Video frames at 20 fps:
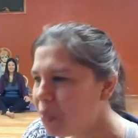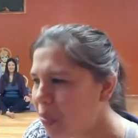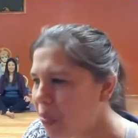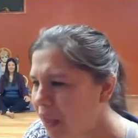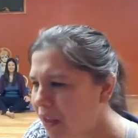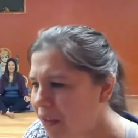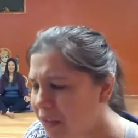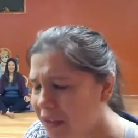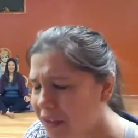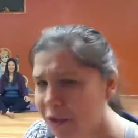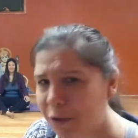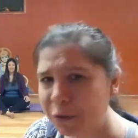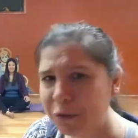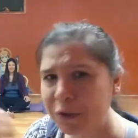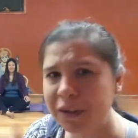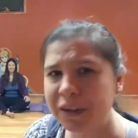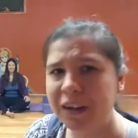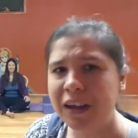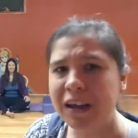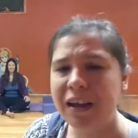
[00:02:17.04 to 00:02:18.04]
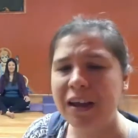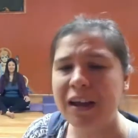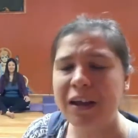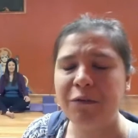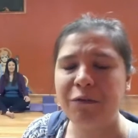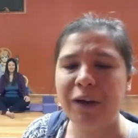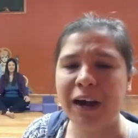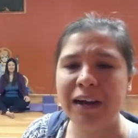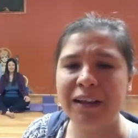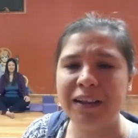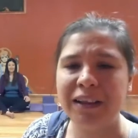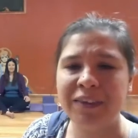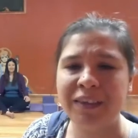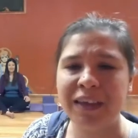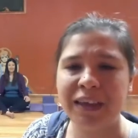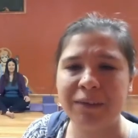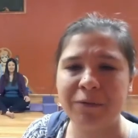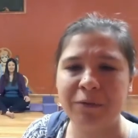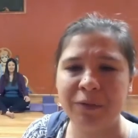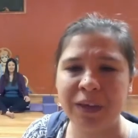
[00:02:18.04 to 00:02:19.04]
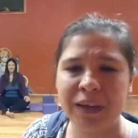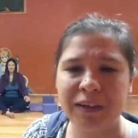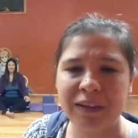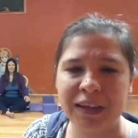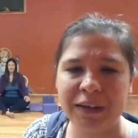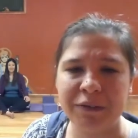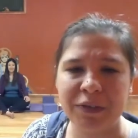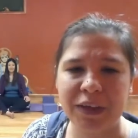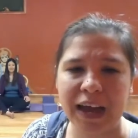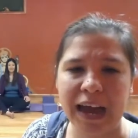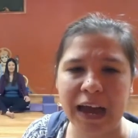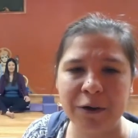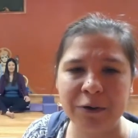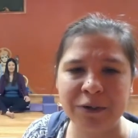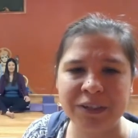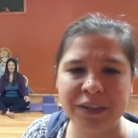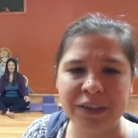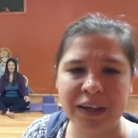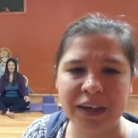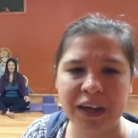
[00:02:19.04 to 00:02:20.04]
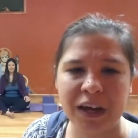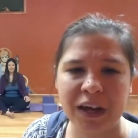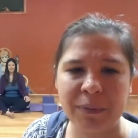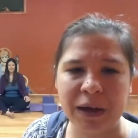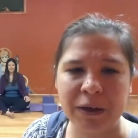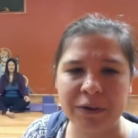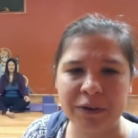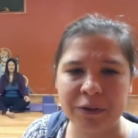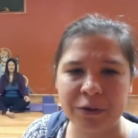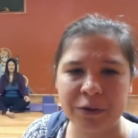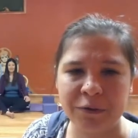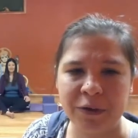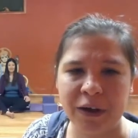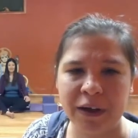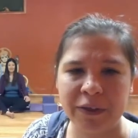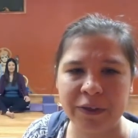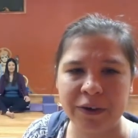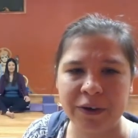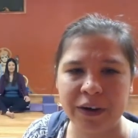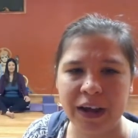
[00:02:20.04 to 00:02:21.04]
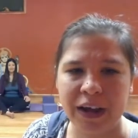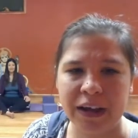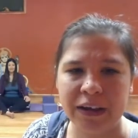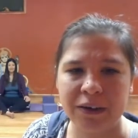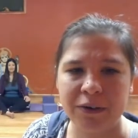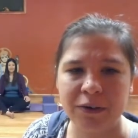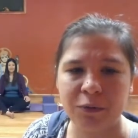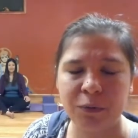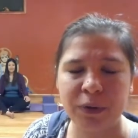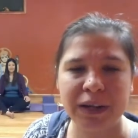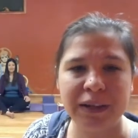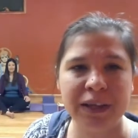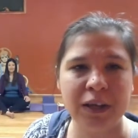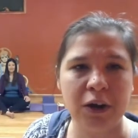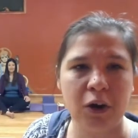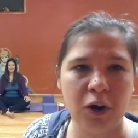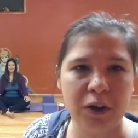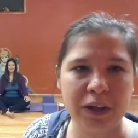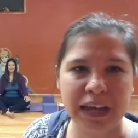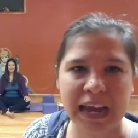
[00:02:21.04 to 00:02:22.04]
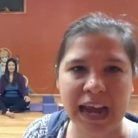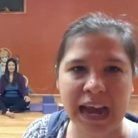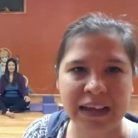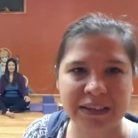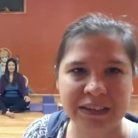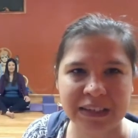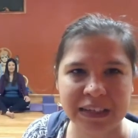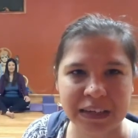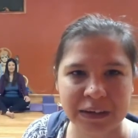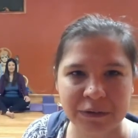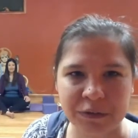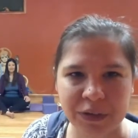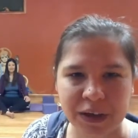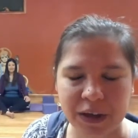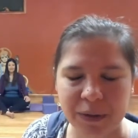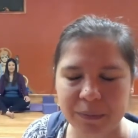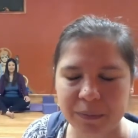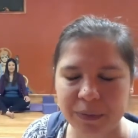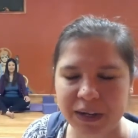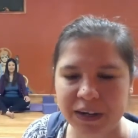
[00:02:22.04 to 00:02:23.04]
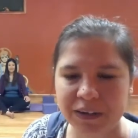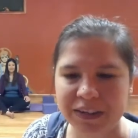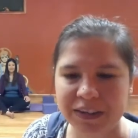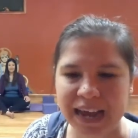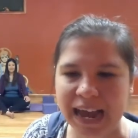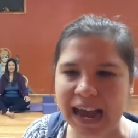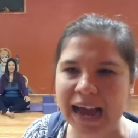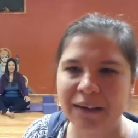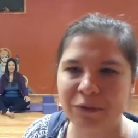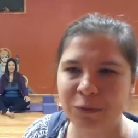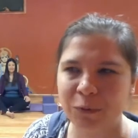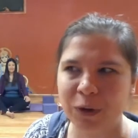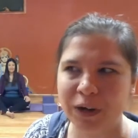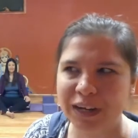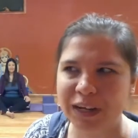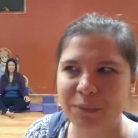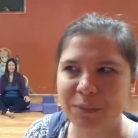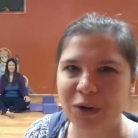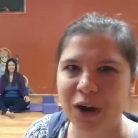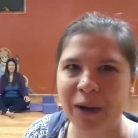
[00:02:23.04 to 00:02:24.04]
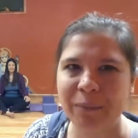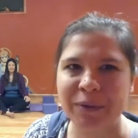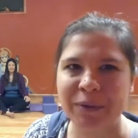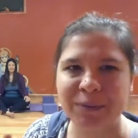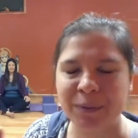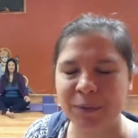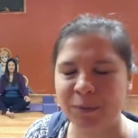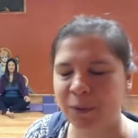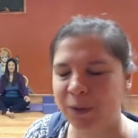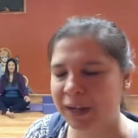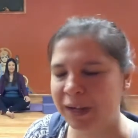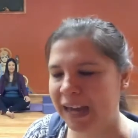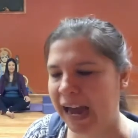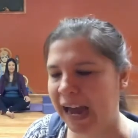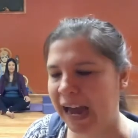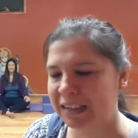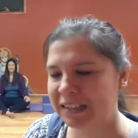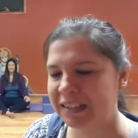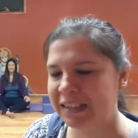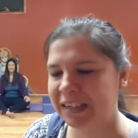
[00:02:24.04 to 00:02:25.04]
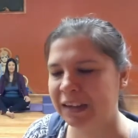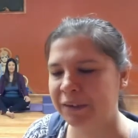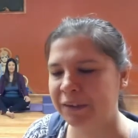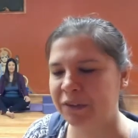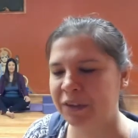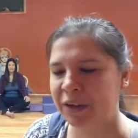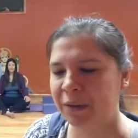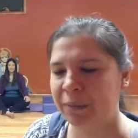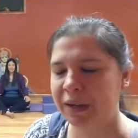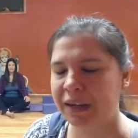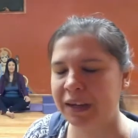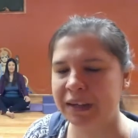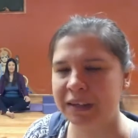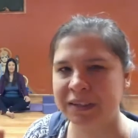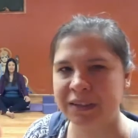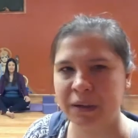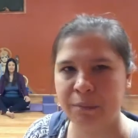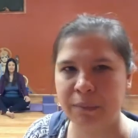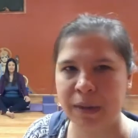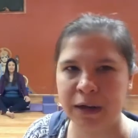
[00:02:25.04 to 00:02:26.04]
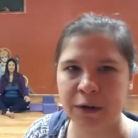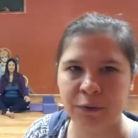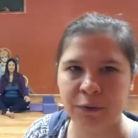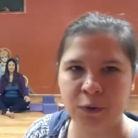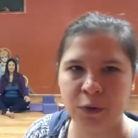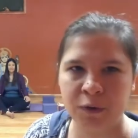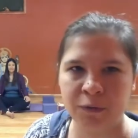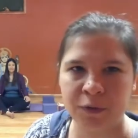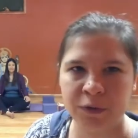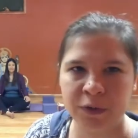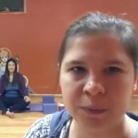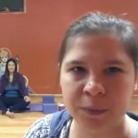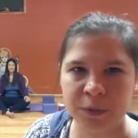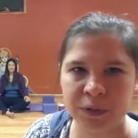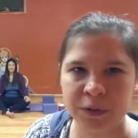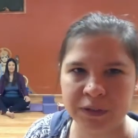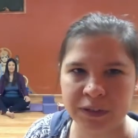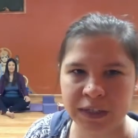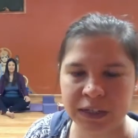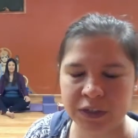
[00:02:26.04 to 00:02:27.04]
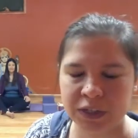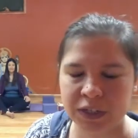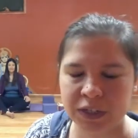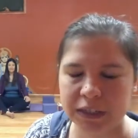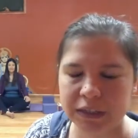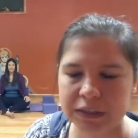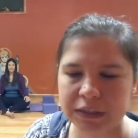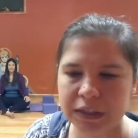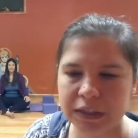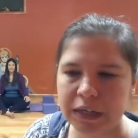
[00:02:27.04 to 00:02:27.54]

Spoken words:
And the children, finally, they leave the house and they come out to their father, and really all he has to give them, he doesn't have what he promised, but what he has to give them is a metaphor for the Buddhist teachings.